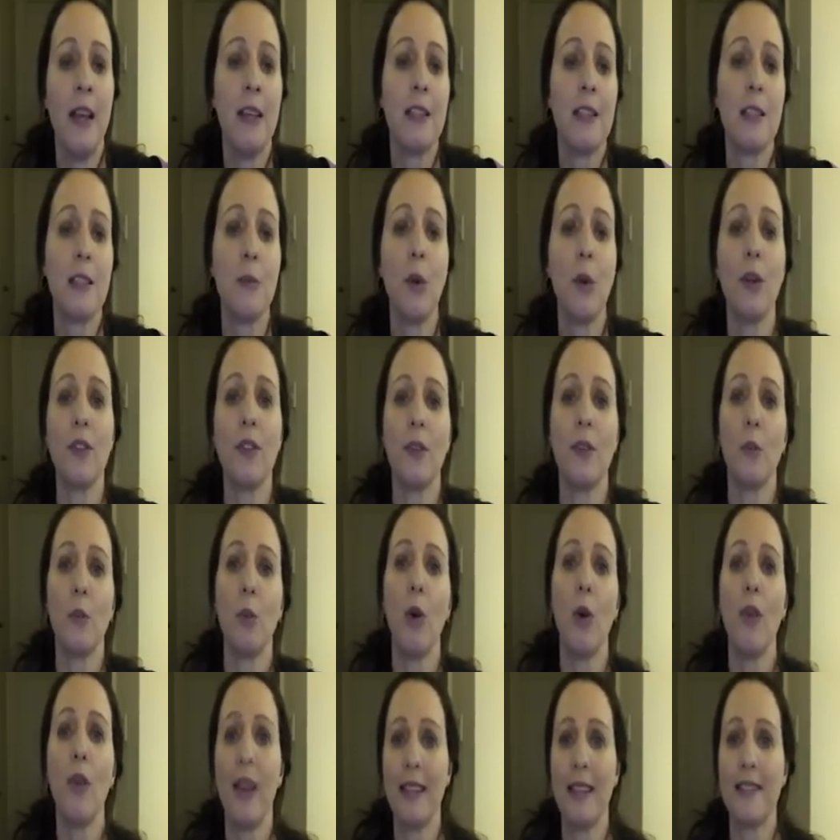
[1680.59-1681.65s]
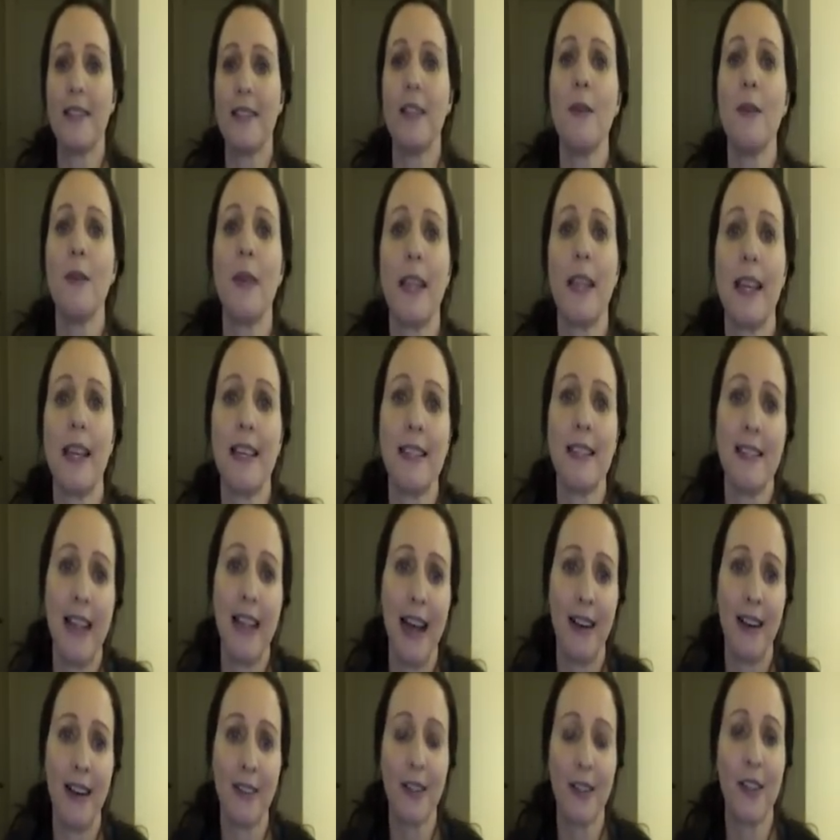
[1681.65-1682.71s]
So what that's doing is
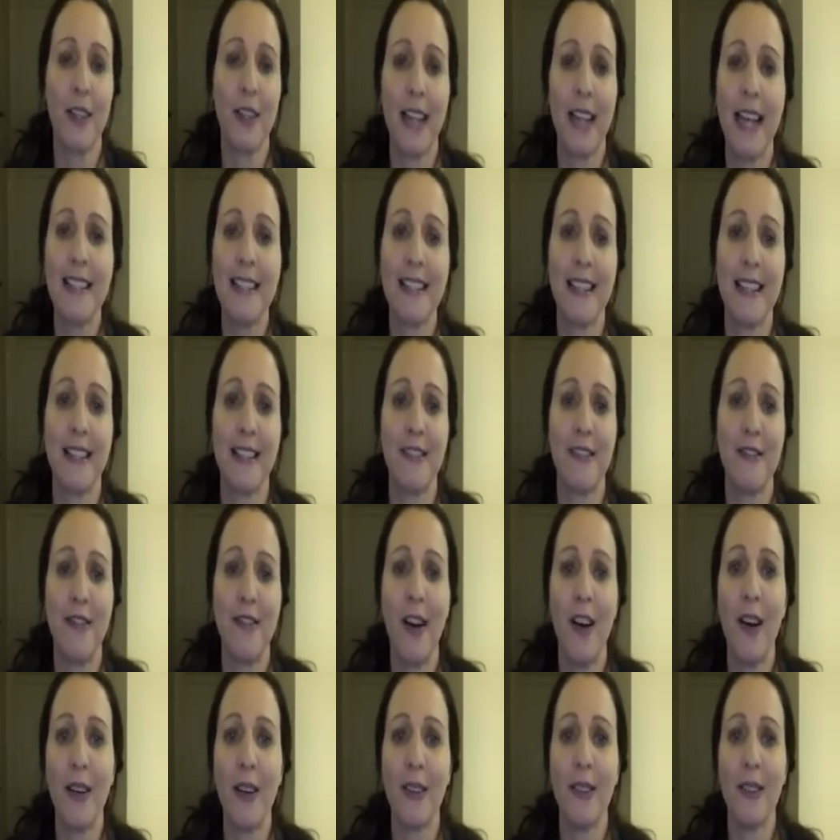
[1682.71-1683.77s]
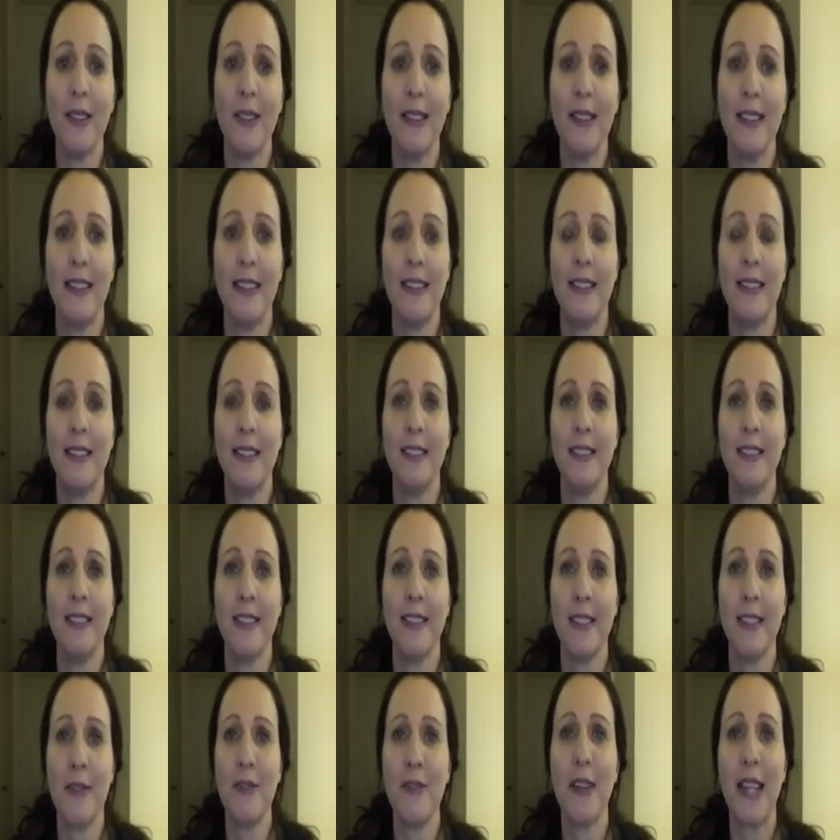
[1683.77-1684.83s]
now creating a file
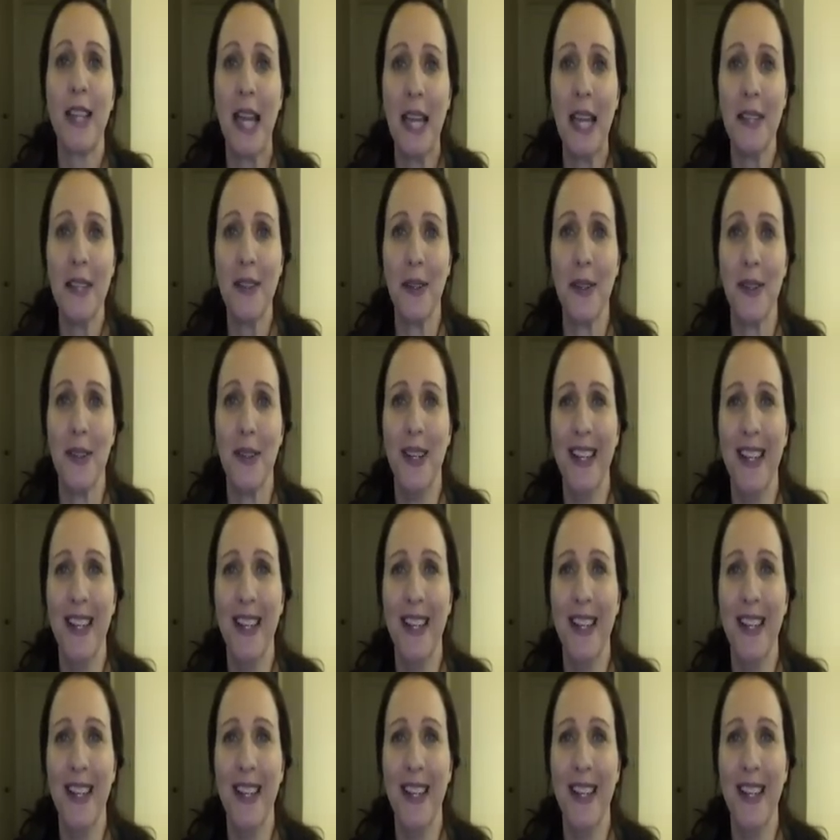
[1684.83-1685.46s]
for Kindle.